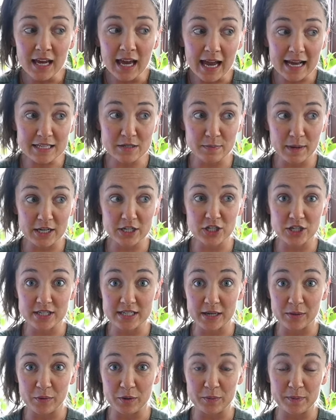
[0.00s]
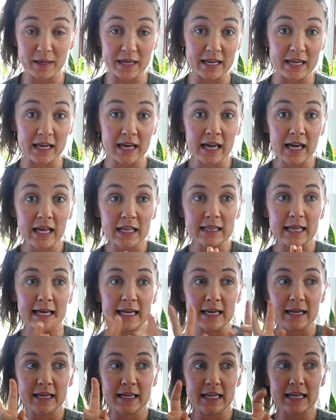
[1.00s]
as much as it would be
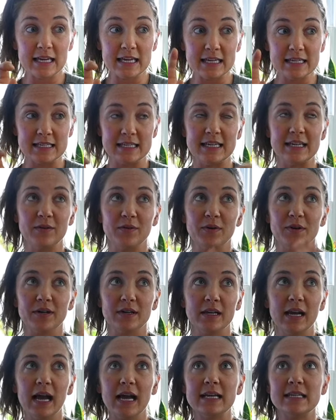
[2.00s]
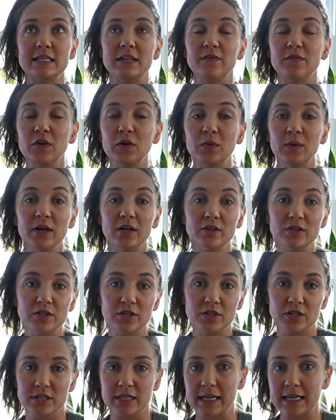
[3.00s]
like easy or nice, if you will, to
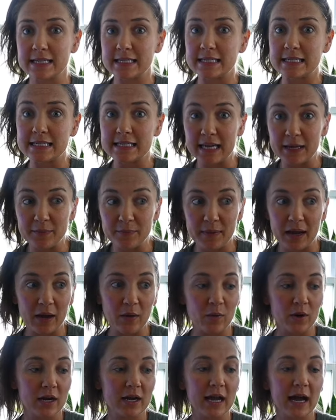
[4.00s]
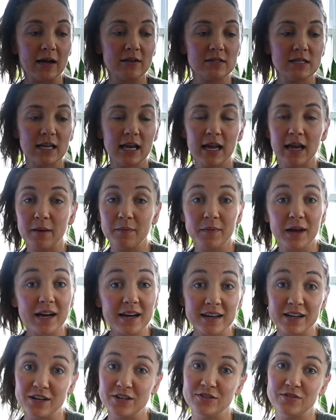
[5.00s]
just like skip my workout today. I'm not
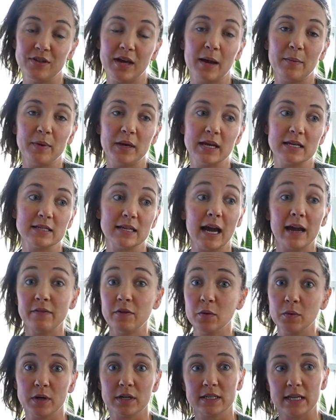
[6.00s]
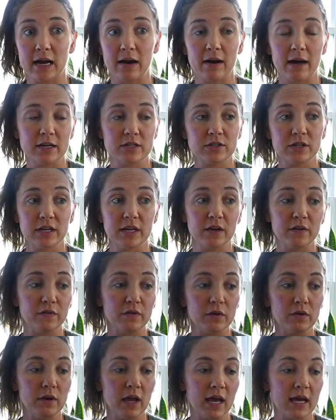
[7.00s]
gonna do that because I haven't worked out actually in a
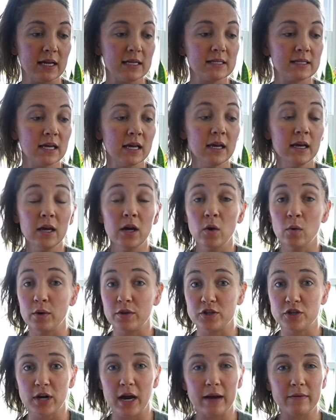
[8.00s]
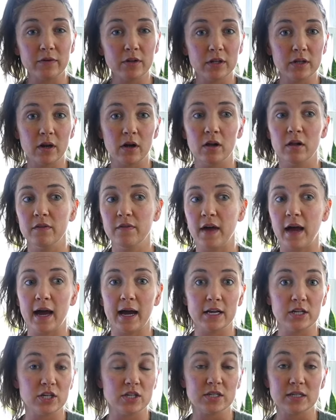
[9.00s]
few days. With travel and all of that,
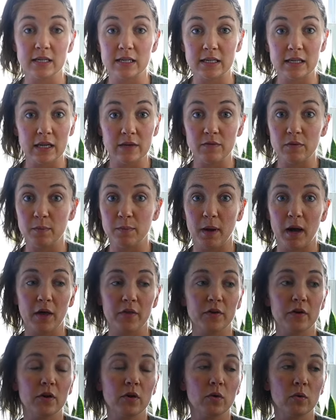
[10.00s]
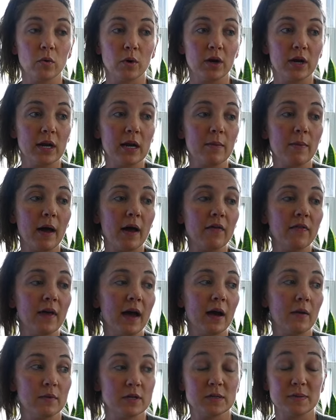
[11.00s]
I just didn't even bother or worry about
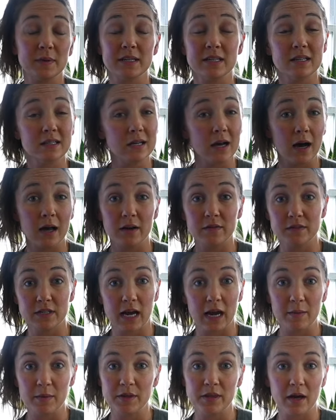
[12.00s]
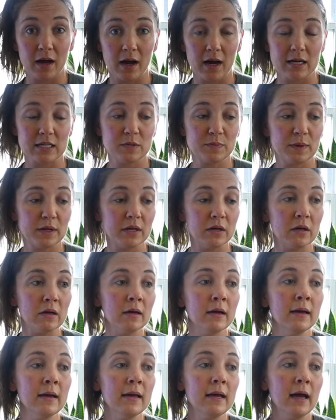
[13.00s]
that. We spent a ton of time at the hospital
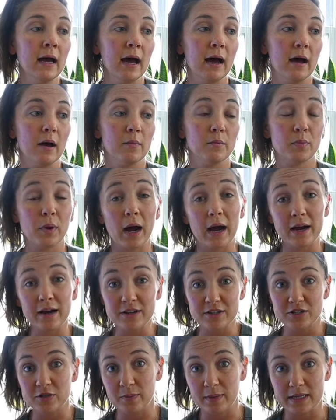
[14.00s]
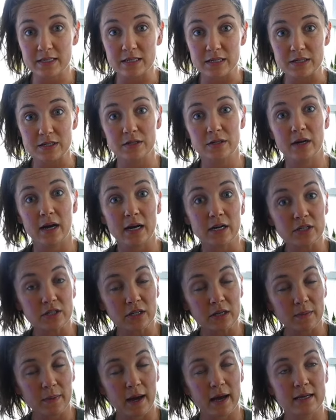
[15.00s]
um, prior to my sister
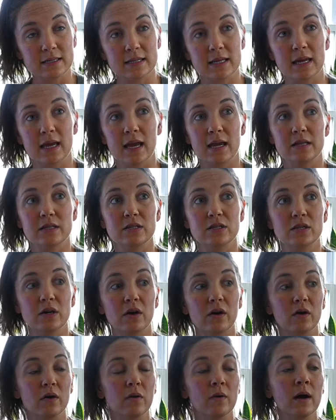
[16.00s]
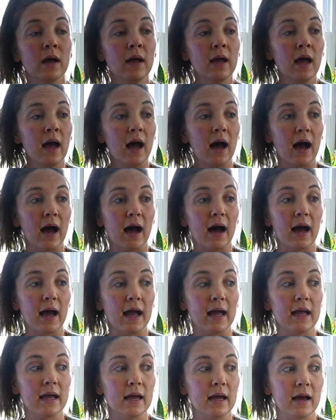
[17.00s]
actually passing. And so
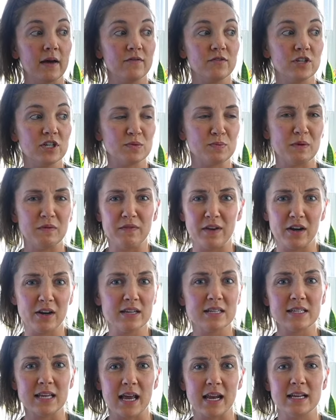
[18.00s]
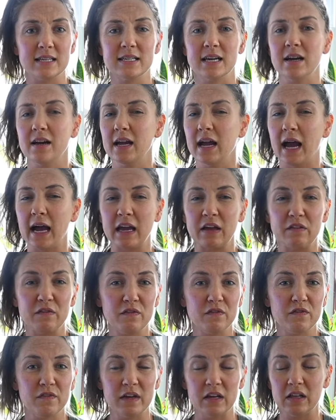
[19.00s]
I have just been very sedentary. I can
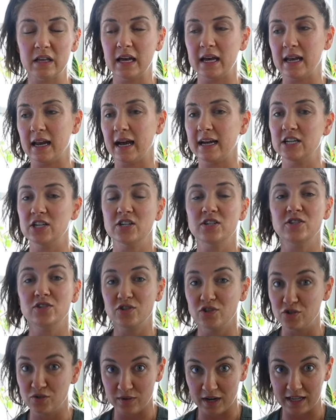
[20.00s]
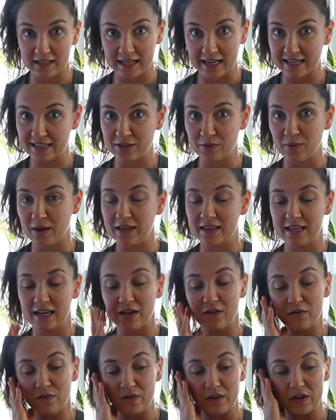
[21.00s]
feel it and I just do not like the way that
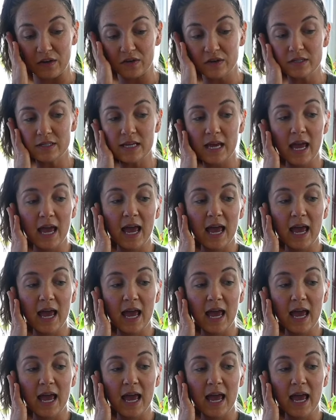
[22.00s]
it feels.